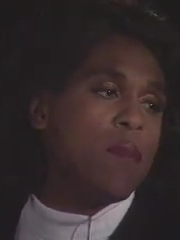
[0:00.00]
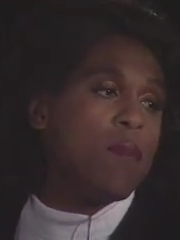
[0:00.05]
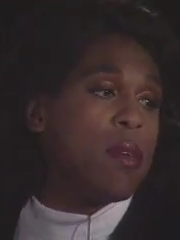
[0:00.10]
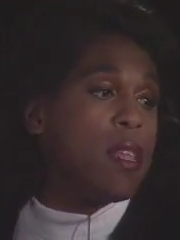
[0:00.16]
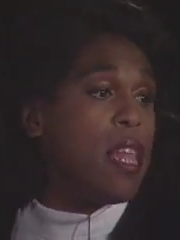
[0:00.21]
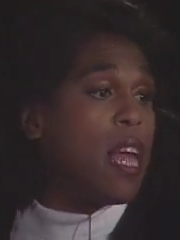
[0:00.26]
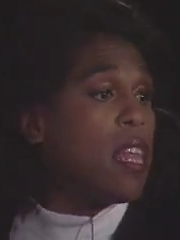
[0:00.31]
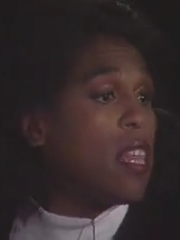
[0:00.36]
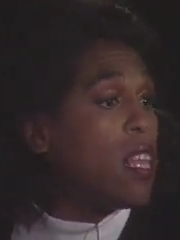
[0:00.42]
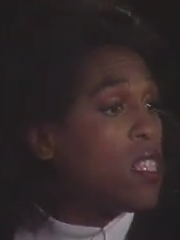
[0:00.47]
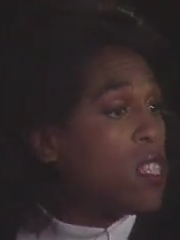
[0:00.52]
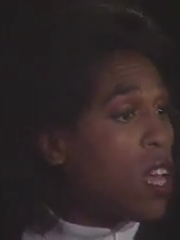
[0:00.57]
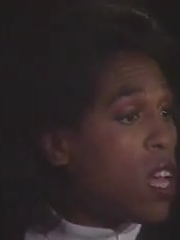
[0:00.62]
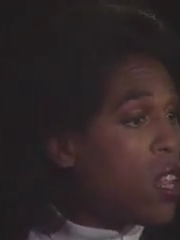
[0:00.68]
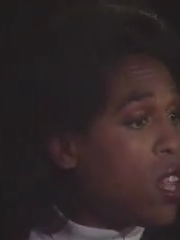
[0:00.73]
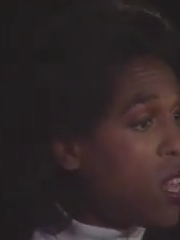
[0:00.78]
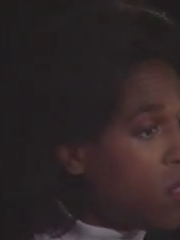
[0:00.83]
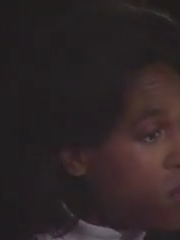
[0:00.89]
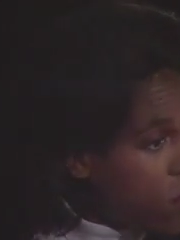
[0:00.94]
But now that's
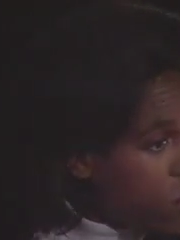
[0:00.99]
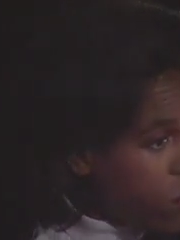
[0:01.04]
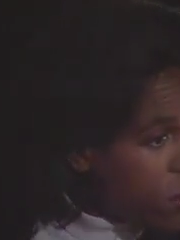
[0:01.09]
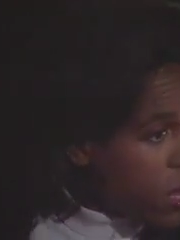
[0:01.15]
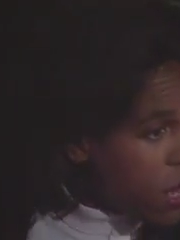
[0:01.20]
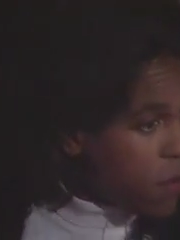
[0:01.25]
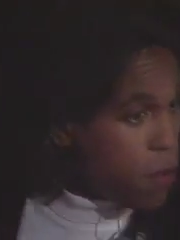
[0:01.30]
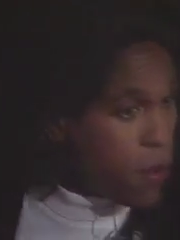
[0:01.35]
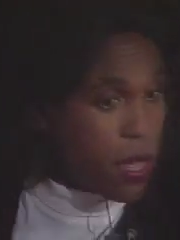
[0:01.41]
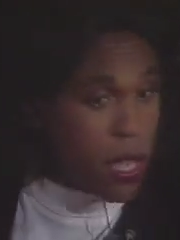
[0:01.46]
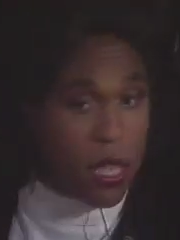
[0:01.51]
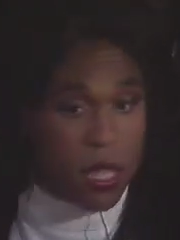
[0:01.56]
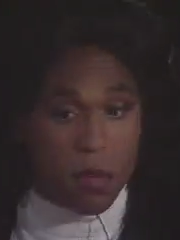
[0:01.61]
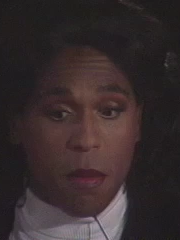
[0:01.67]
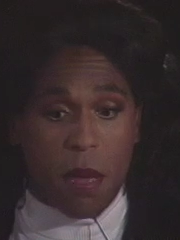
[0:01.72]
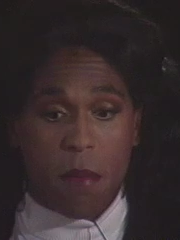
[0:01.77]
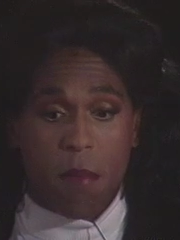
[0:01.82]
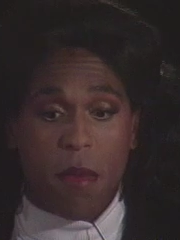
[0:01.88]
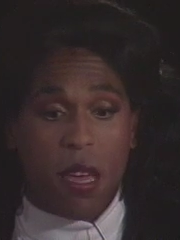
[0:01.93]
all over with,
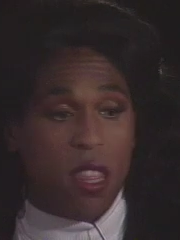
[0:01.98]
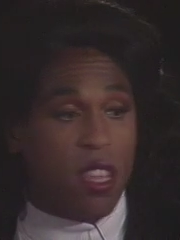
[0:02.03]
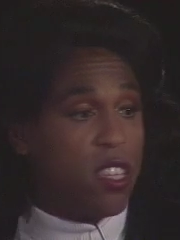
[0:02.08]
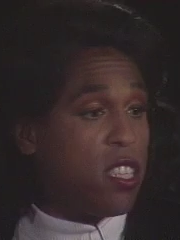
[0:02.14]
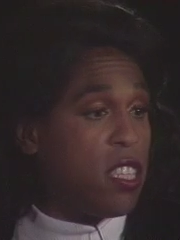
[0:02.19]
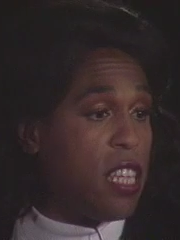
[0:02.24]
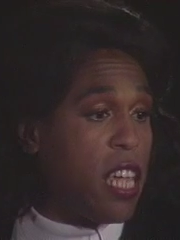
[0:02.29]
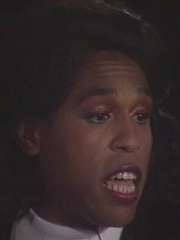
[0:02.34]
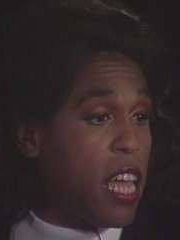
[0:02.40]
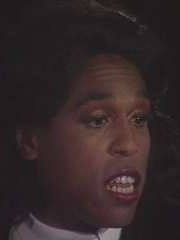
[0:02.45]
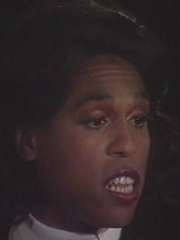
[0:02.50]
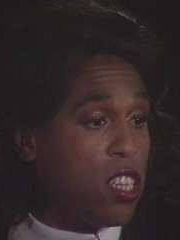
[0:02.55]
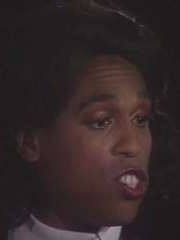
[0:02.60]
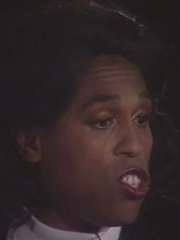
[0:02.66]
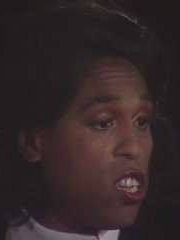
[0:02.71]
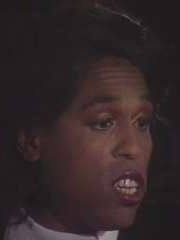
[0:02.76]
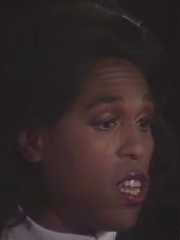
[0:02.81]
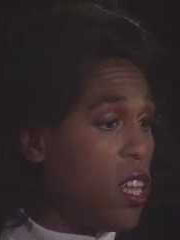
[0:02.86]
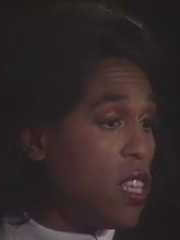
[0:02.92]
because my mother's dead and
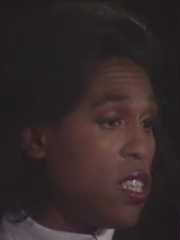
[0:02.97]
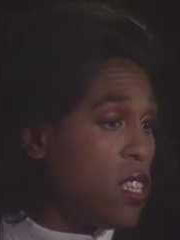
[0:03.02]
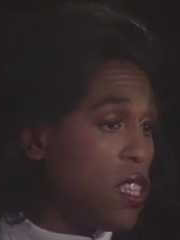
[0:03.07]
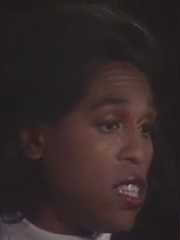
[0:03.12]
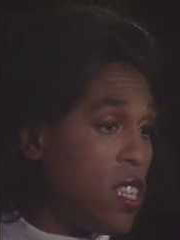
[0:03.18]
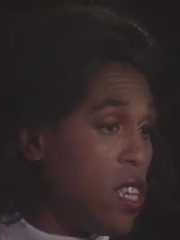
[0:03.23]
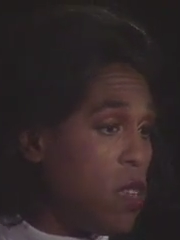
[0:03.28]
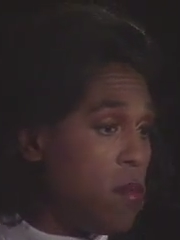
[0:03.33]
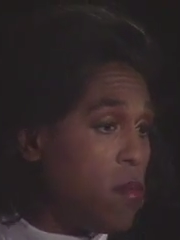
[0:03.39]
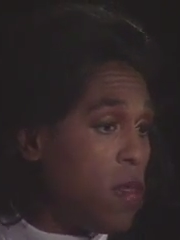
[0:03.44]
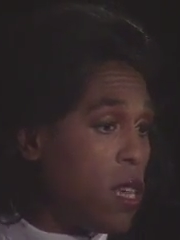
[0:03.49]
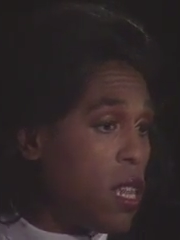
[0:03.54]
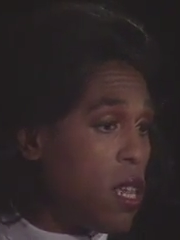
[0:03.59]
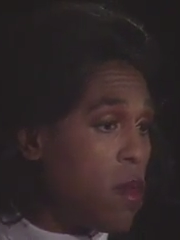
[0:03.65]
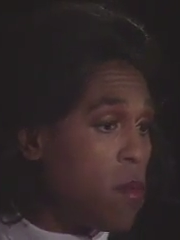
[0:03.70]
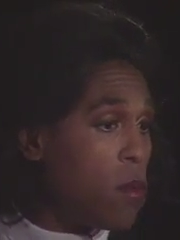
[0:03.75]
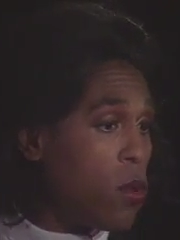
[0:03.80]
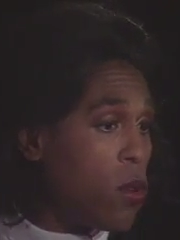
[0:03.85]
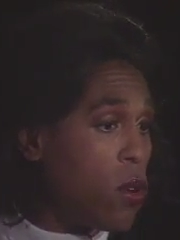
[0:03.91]
she doesn't need me
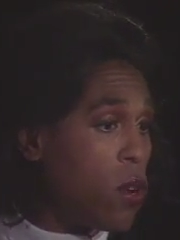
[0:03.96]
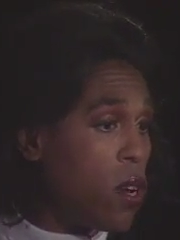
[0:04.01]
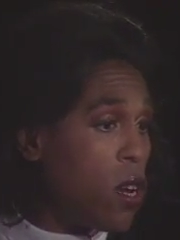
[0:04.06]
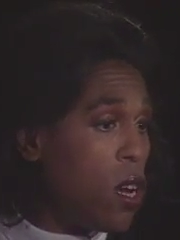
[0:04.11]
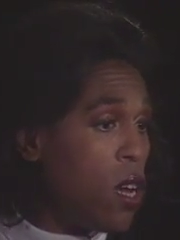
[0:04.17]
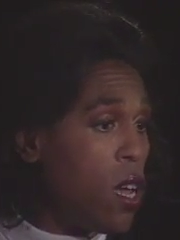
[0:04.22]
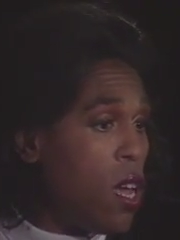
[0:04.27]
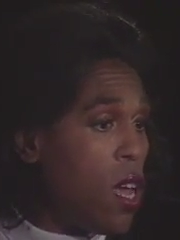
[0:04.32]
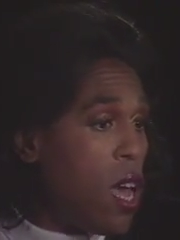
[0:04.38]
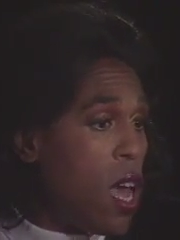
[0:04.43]
anymore.